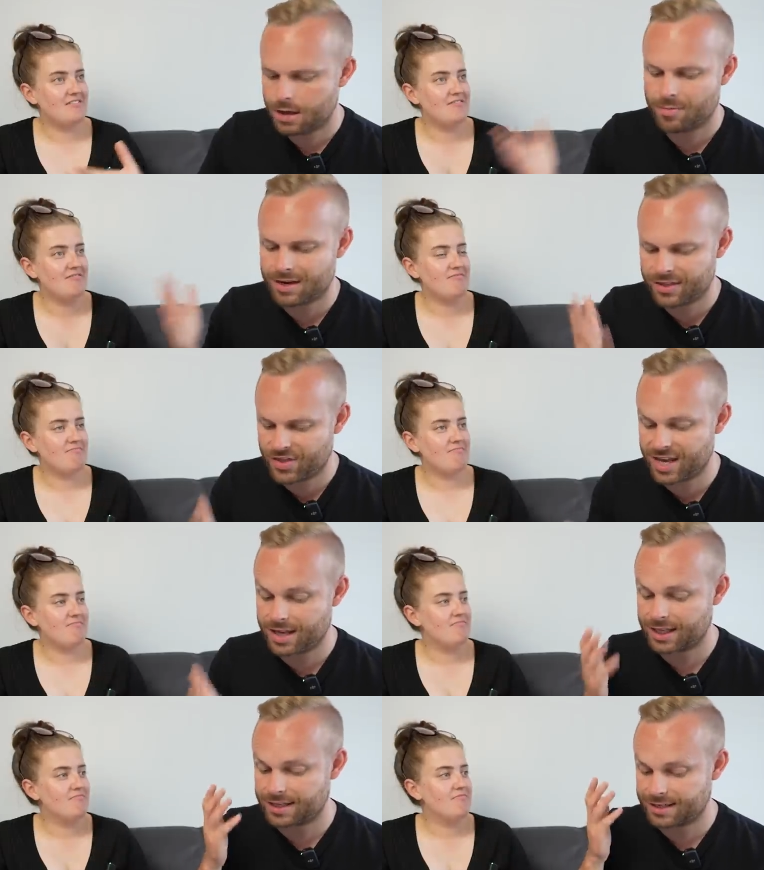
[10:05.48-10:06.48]
Speaker 1: but I
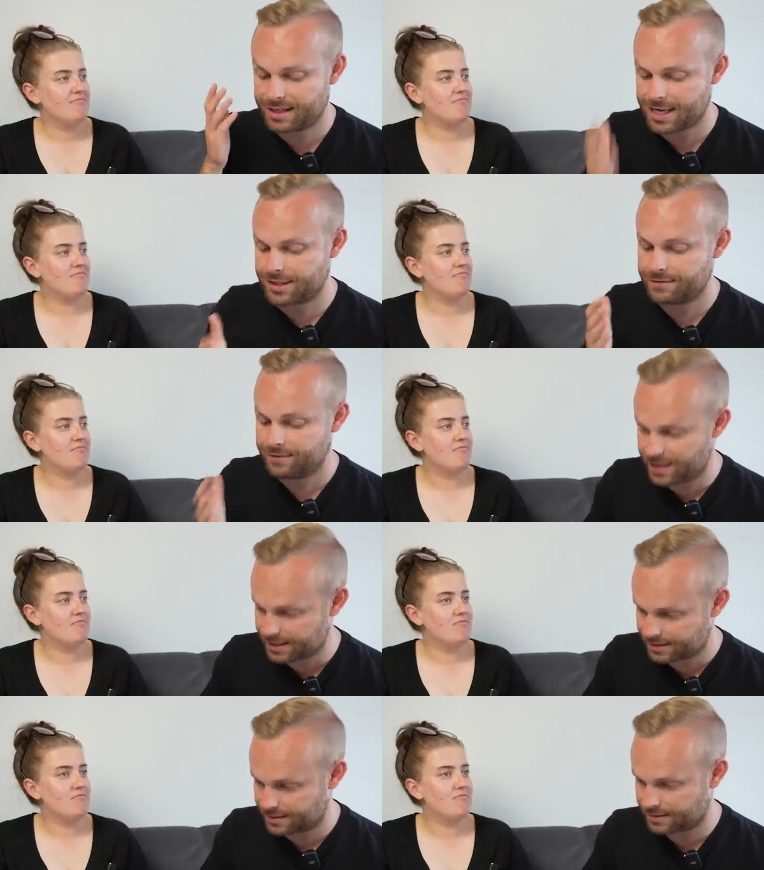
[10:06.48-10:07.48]
think it's a
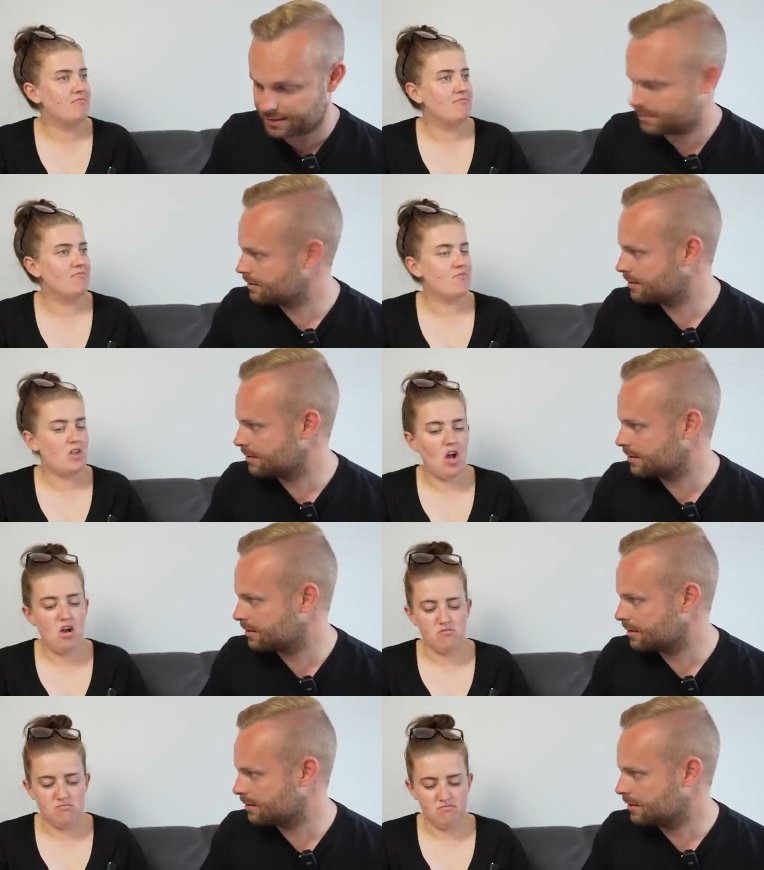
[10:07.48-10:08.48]
Katowice.
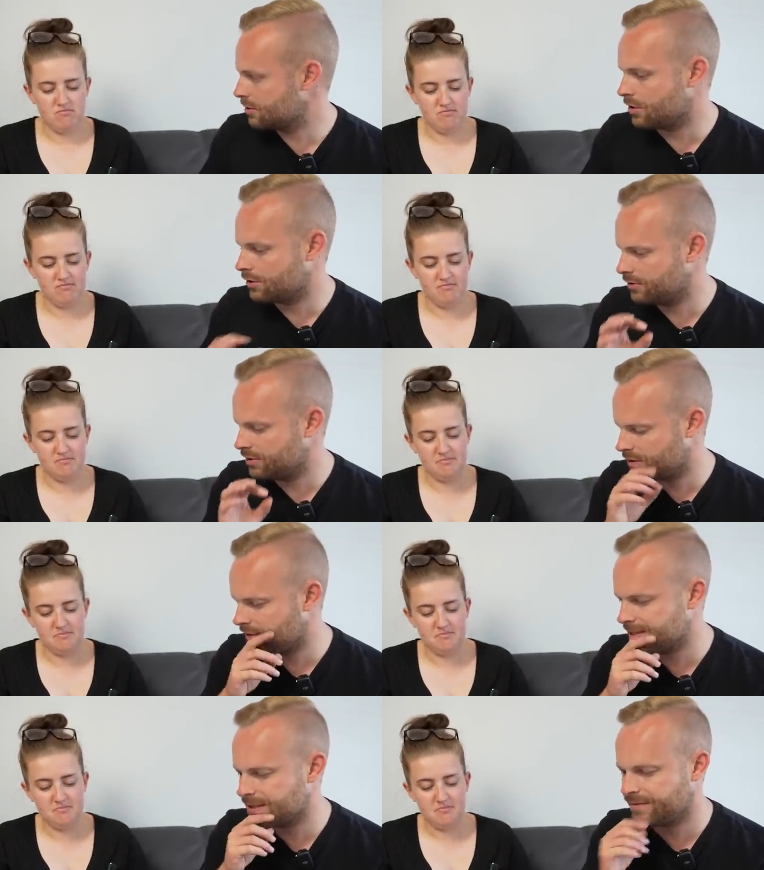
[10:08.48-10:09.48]
Oh. Not you're
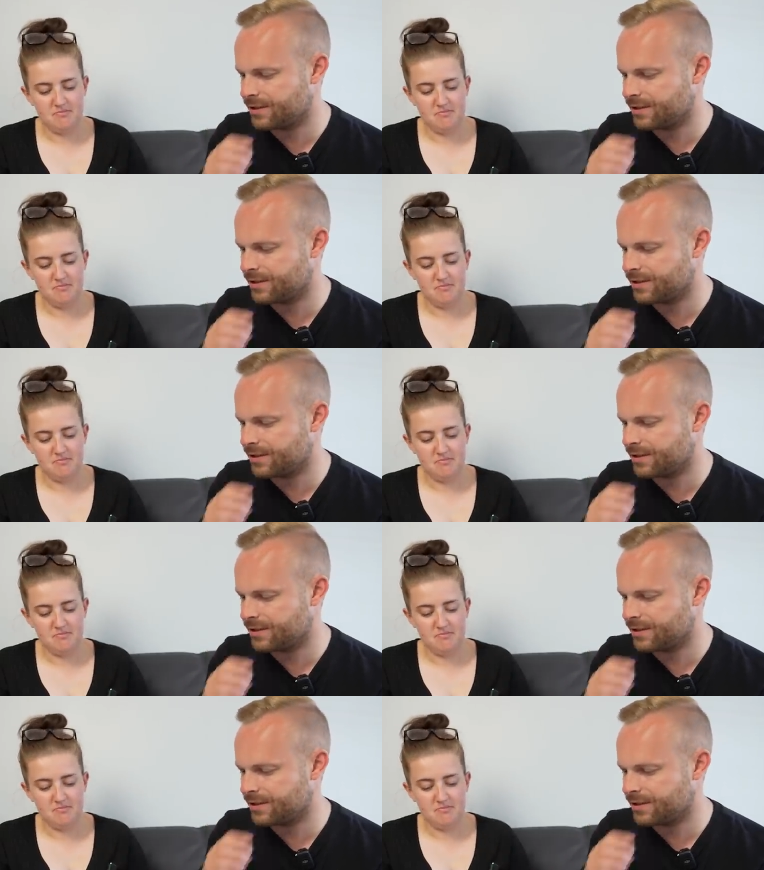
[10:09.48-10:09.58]
not necessarily